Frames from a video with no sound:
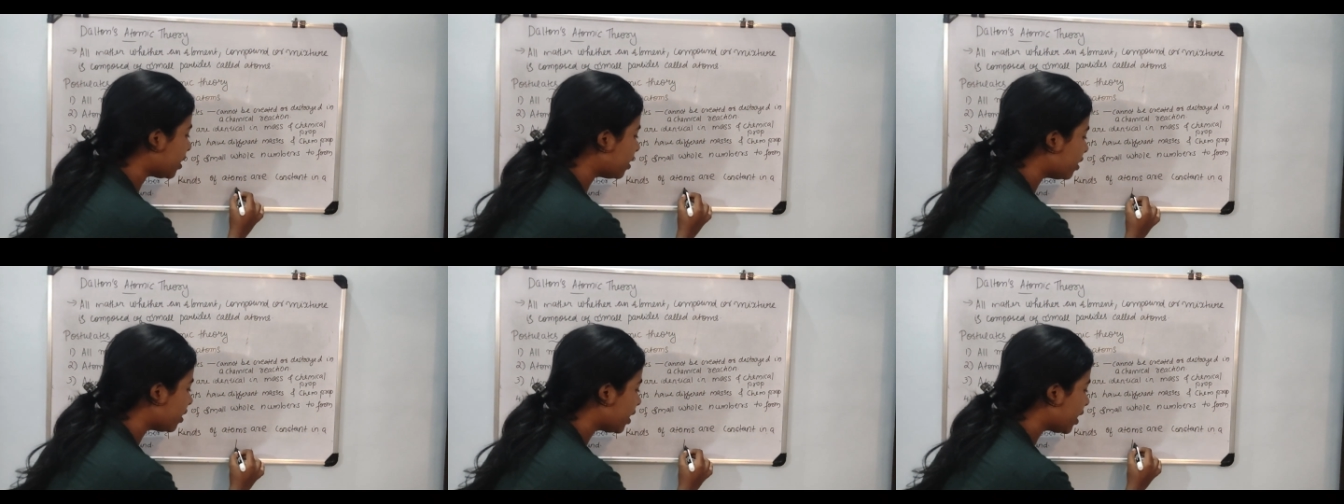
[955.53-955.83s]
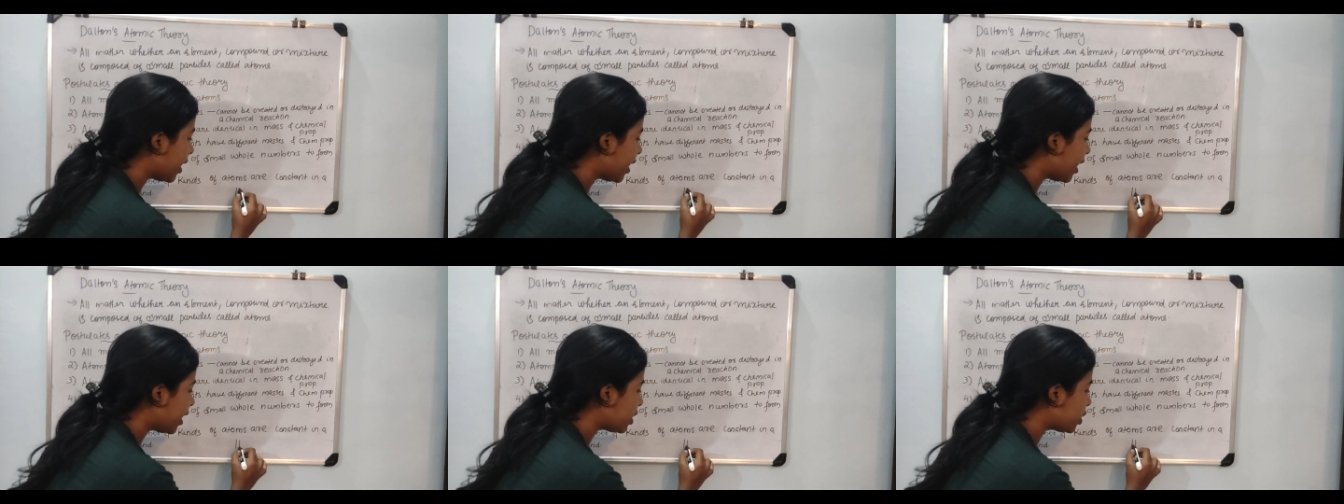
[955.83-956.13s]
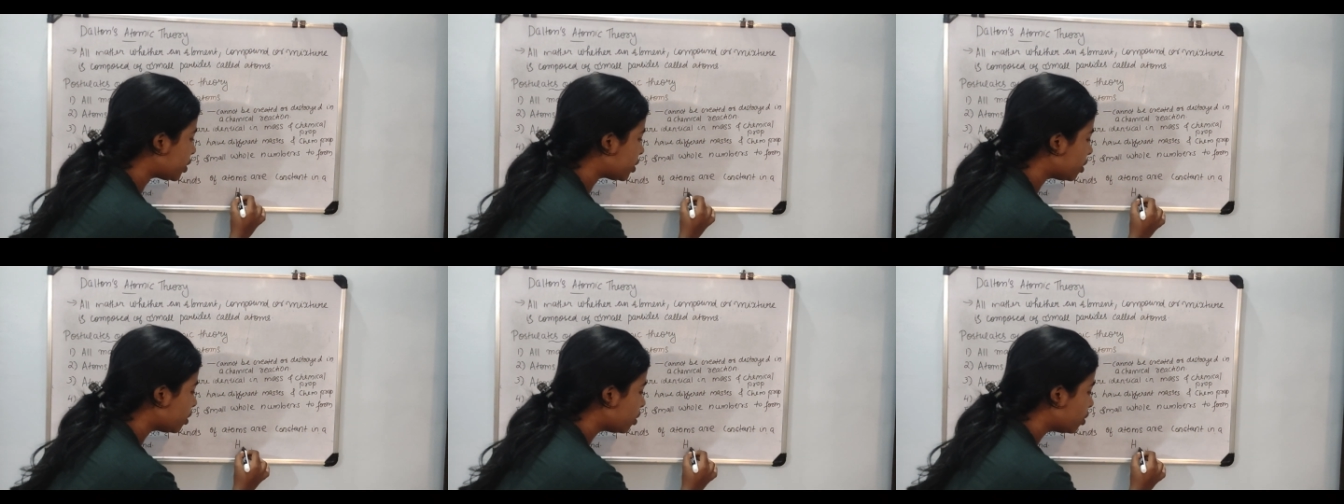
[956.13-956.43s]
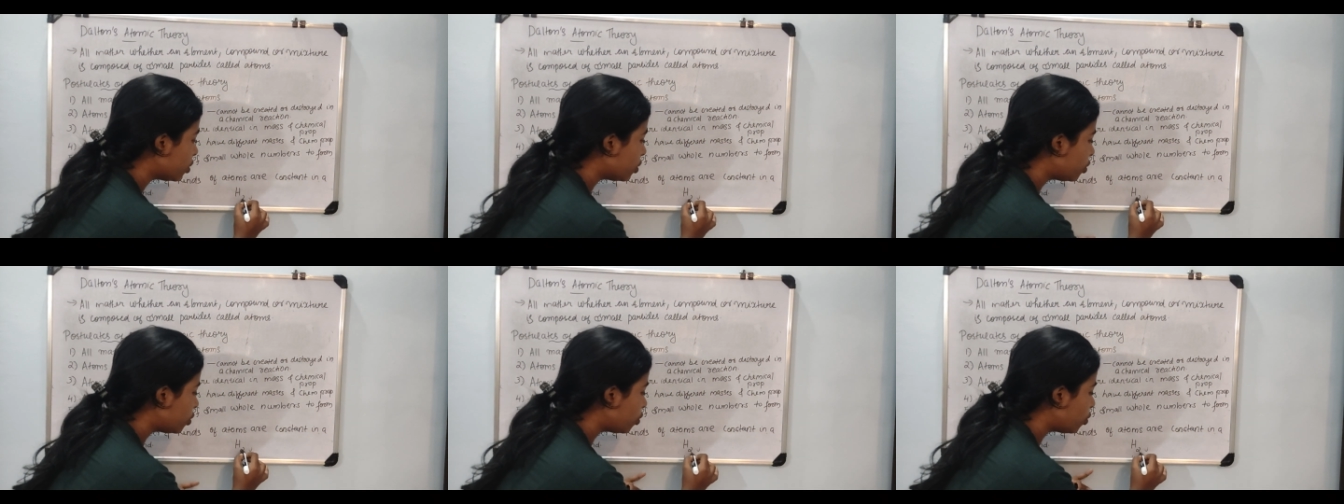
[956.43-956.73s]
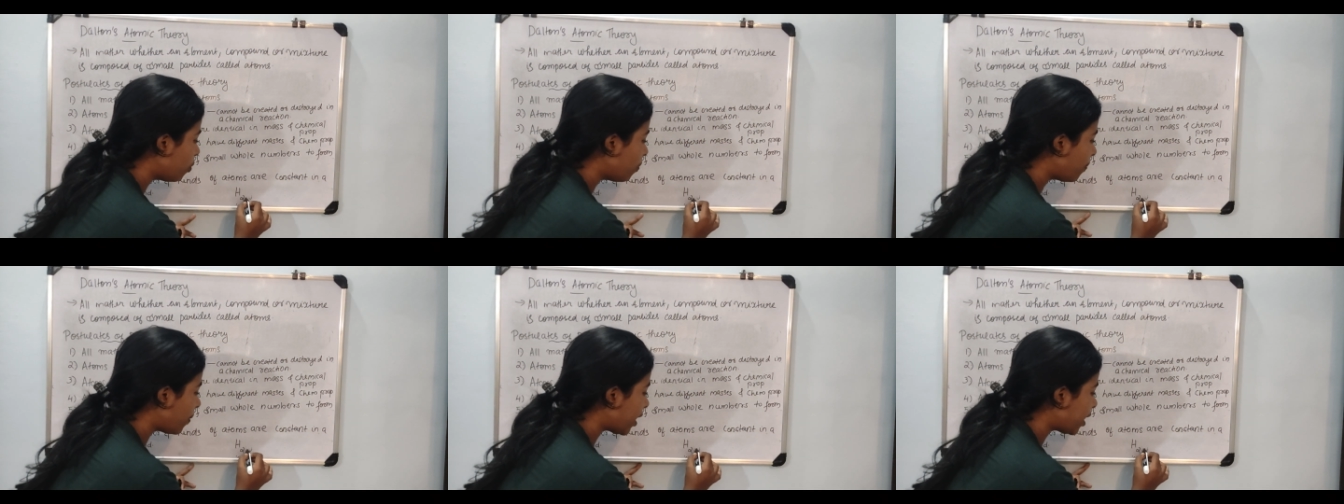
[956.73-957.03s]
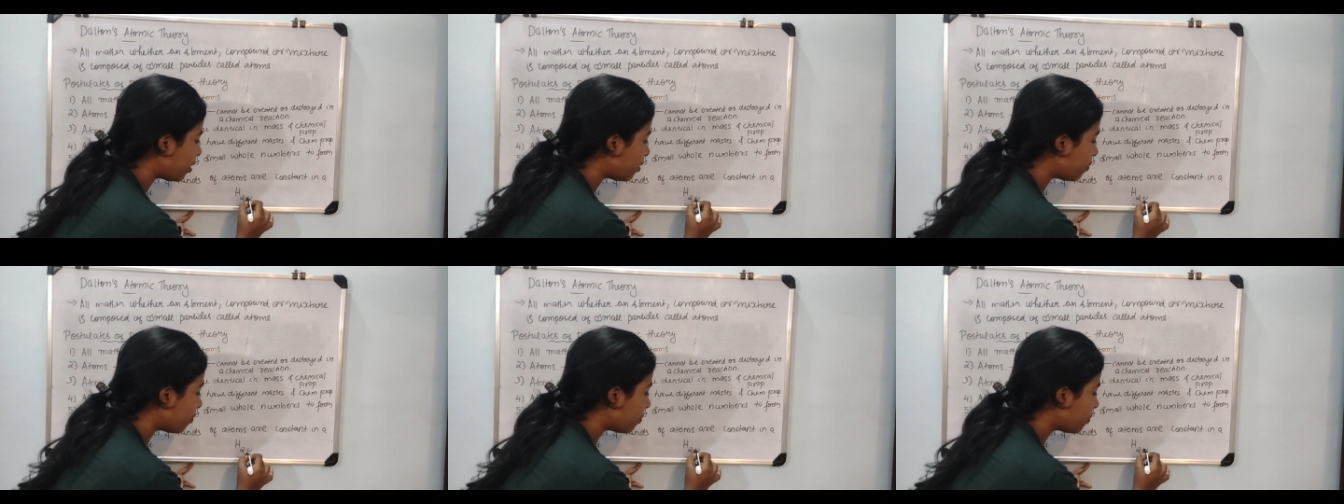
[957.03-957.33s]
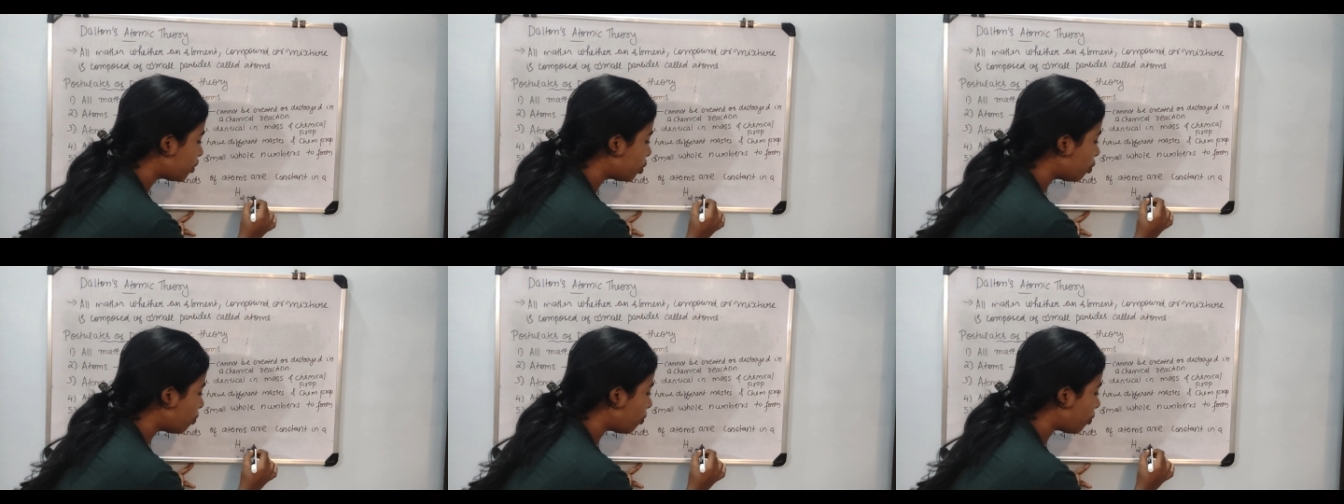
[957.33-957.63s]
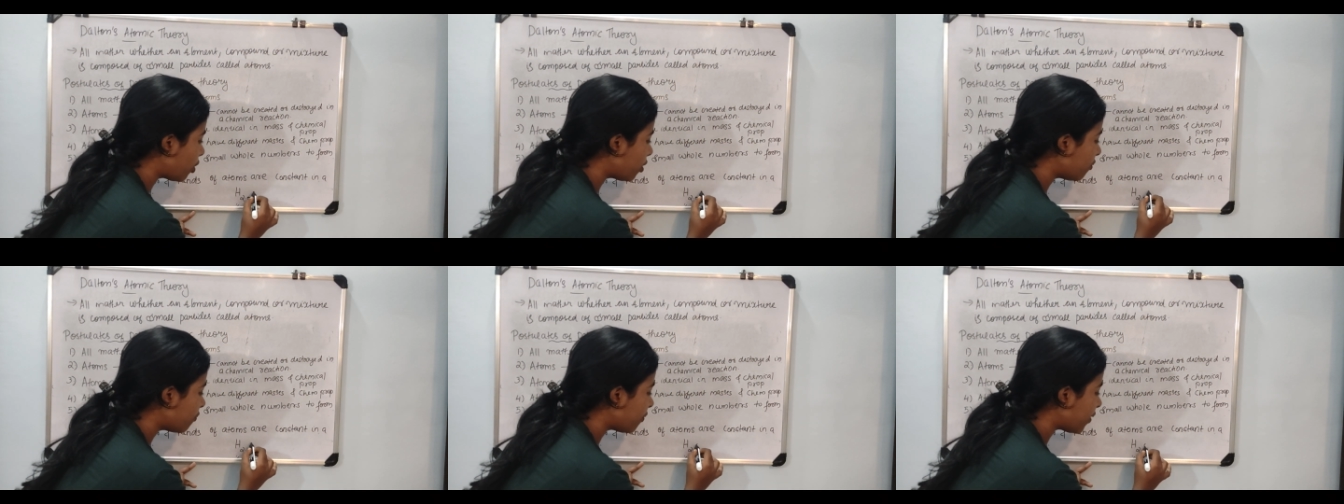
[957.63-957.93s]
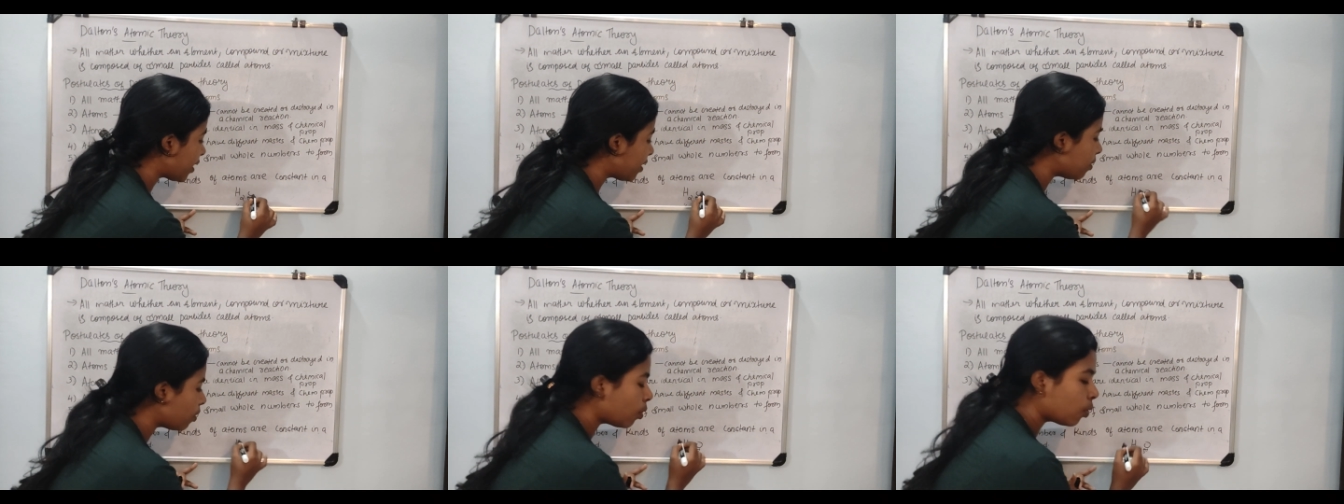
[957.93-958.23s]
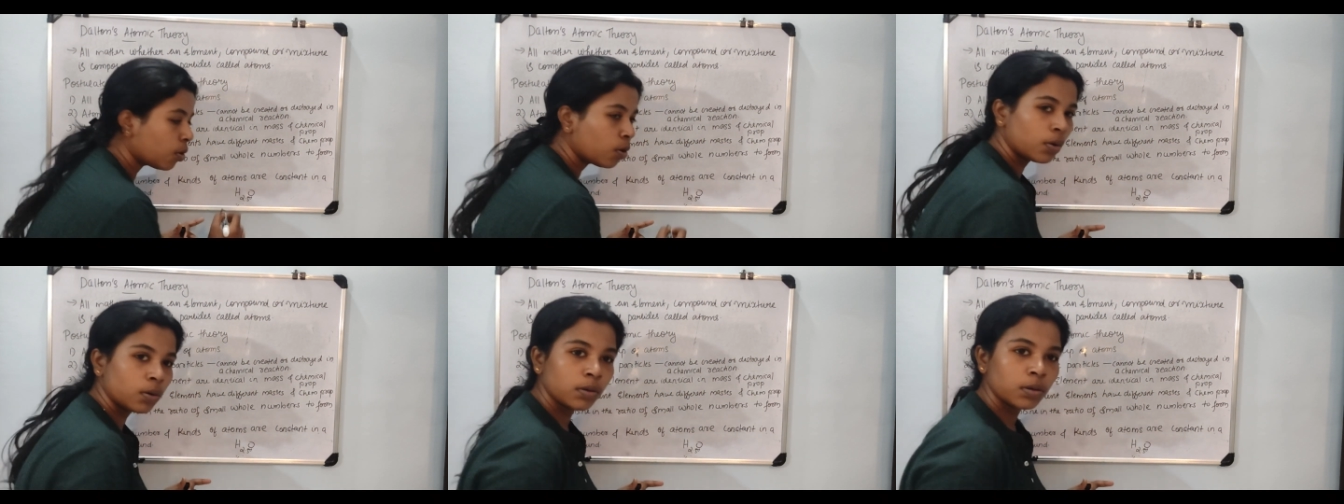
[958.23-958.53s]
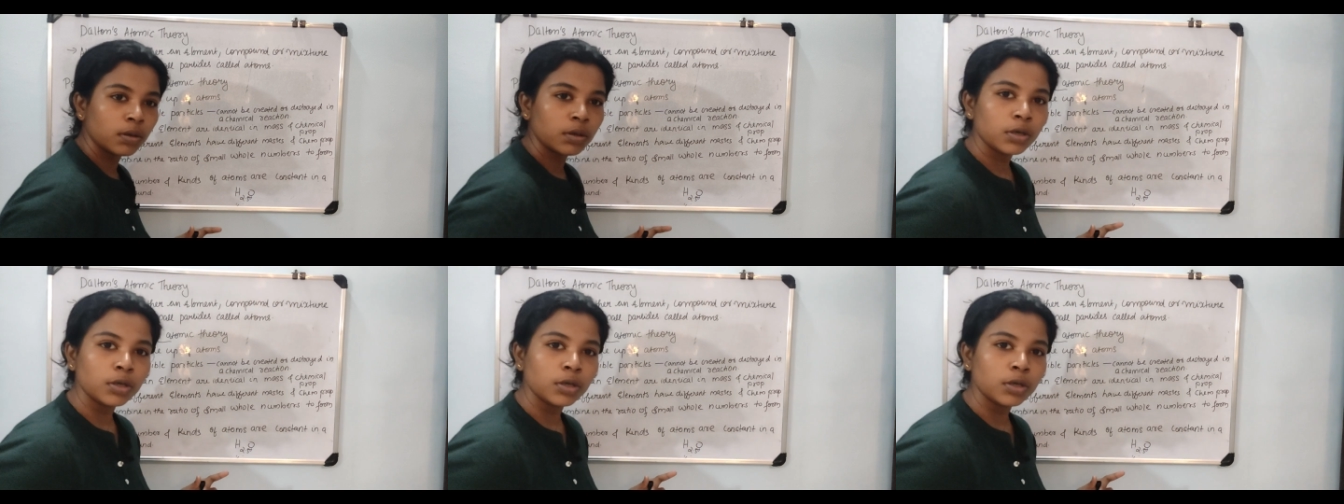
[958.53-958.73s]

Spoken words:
in H2.5O?